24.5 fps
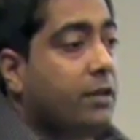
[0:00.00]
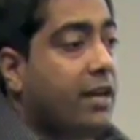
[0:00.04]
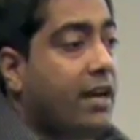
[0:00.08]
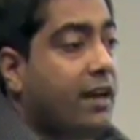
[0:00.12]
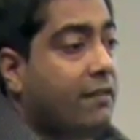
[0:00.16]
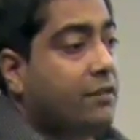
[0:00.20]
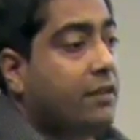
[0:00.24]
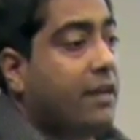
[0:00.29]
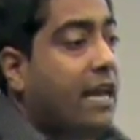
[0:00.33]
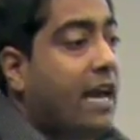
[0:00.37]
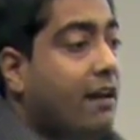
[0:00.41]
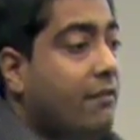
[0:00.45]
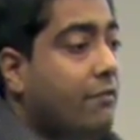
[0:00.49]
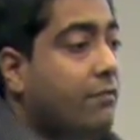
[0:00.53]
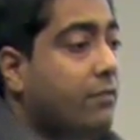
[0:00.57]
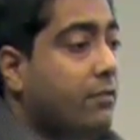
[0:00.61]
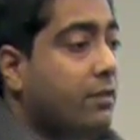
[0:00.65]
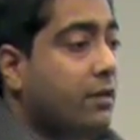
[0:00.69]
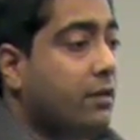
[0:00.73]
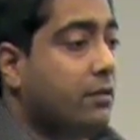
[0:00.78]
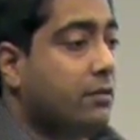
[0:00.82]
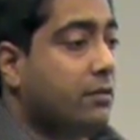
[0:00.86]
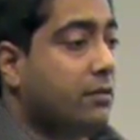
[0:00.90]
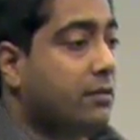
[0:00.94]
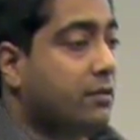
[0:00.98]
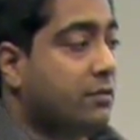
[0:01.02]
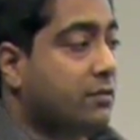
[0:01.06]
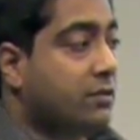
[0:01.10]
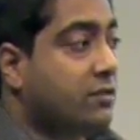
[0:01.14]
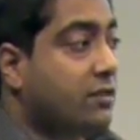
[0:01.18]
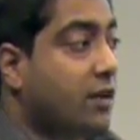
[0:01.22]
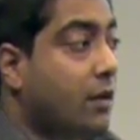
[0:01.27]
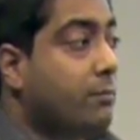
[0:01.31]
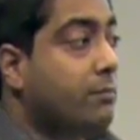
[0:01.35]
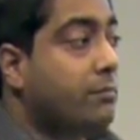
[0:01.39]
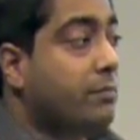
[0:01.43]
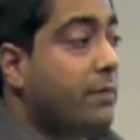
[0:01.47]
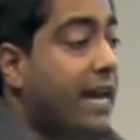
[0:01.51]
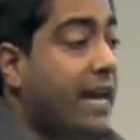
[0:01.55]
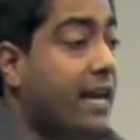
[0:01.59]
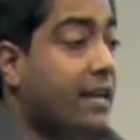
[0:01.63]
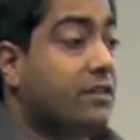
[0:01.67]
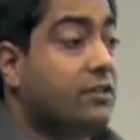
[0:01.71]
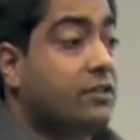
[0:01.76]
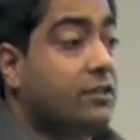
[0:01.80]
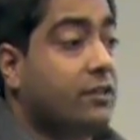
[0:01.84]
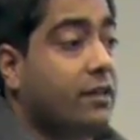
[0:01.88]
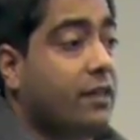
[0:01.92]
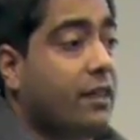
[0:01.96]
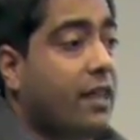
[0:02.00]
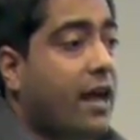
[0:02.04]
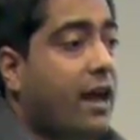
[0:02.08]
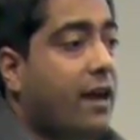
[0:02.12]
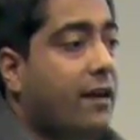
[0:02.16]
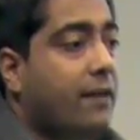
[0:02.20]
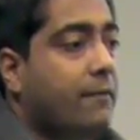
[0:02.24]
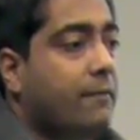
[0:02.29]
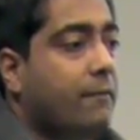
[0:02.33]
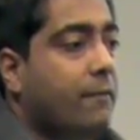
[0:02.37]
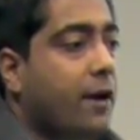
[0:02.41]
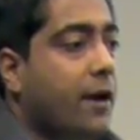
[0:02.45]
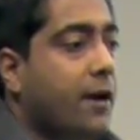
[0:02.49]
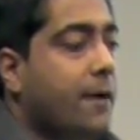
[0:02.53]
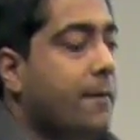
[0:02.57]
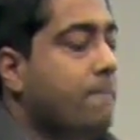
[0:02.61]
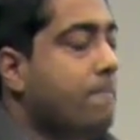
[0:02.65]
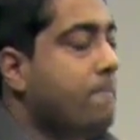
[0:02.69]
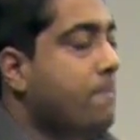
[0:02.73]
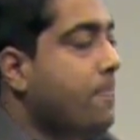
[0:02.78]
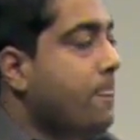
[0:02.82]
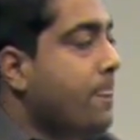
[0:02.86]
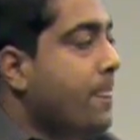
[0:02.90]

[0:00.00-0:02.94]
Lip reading: You have to have some answer to that, right?